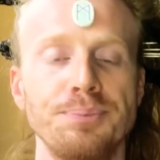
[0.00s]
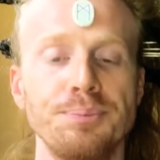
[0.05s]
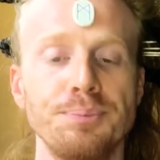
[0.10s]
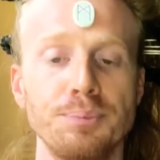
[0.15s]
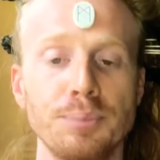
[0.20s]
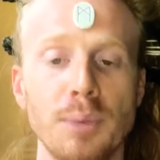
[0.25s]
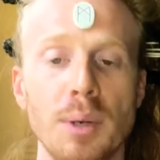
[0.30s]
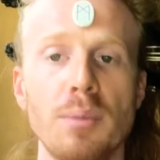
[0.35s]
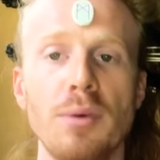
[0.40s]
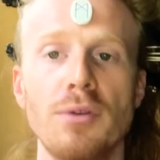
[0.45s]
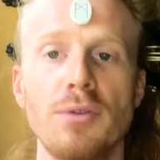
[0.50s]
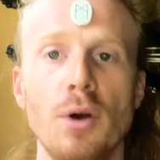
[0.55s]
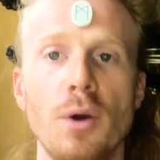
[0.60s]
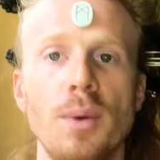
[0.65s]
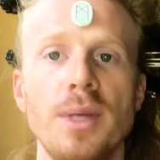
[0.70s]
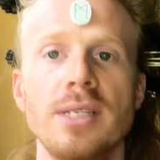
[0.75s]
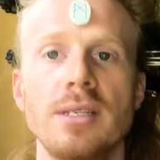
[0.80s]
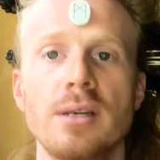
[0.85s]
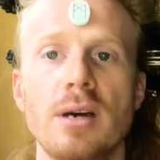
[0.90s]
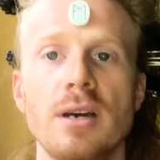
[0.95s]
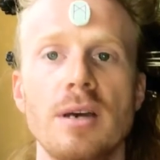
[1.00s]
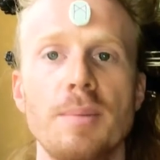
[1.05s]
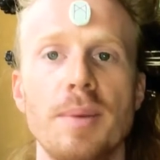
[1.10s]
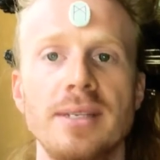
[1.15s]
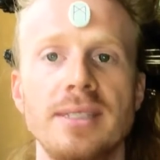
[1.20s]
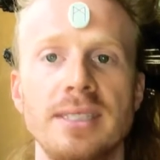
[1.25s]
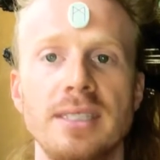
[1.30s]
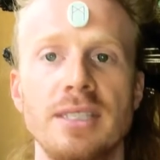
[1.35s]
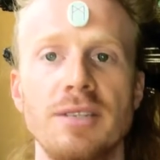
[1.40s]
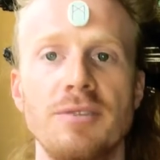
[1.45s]
But before we talk about
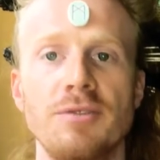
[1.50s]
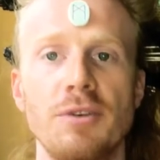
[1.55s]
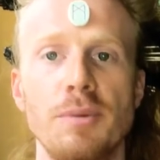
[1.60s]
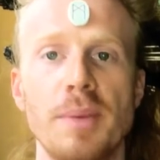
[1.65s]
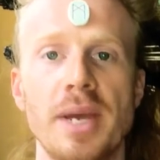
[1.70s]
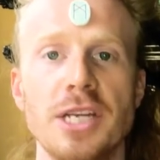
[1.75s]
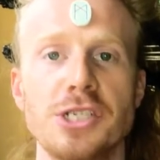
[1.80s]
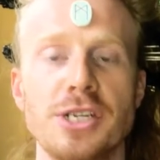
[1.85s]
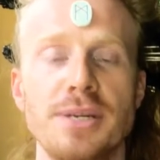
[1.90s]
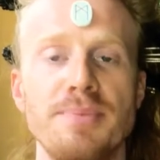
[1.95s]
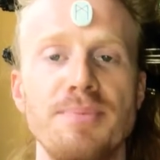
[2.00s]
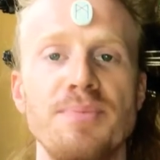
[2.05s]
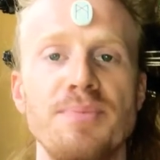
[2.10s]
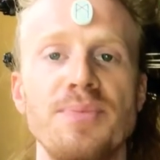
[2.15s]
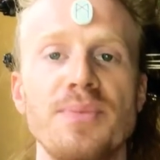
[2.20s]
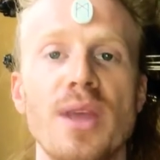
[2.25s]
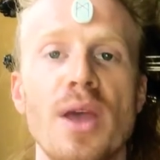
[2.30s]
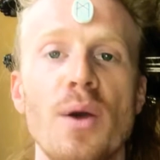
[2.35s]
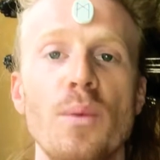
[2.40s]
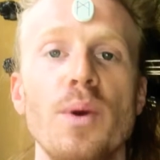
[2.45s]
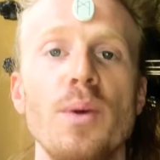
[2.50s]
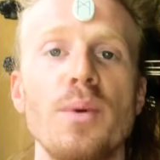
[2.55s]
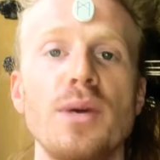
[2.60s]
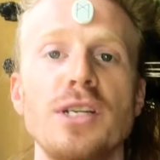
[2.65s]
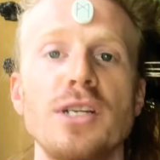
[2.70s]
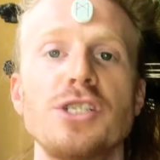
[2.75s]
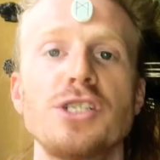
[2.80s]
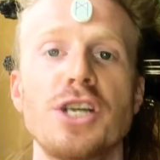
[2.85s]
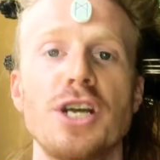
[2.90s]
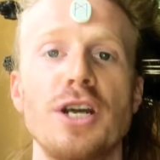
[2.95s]
disinformation, we want
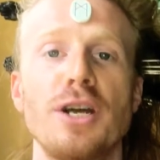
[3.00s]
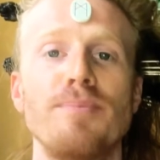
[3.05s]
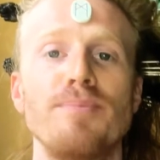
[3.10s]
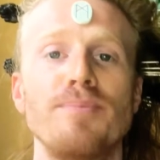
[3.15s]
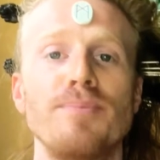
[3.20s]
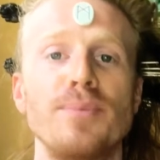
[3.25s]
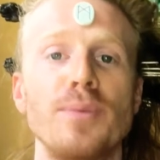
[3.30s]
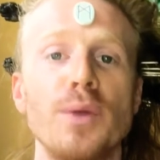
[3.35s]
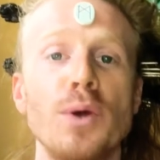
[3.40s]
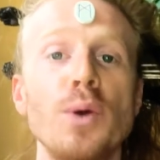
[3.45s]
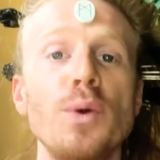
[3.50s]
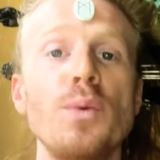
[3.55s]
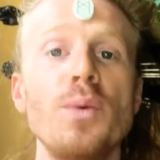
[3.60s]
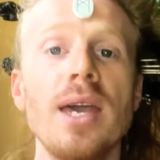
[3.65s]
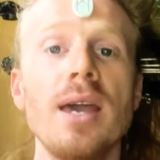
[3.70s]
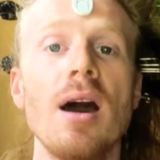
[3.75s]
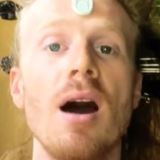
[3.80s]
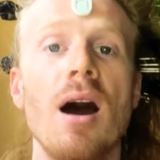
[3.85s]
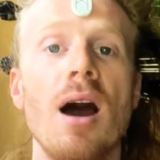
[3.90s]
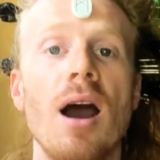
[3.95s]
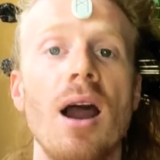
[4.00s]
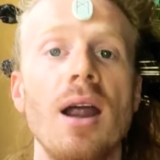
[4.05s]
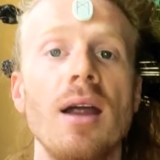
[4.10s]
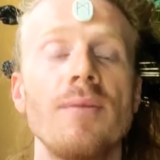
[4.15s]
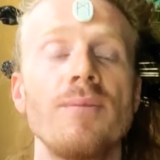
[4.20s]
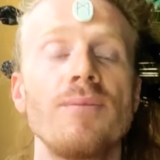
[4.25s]
to share who we are.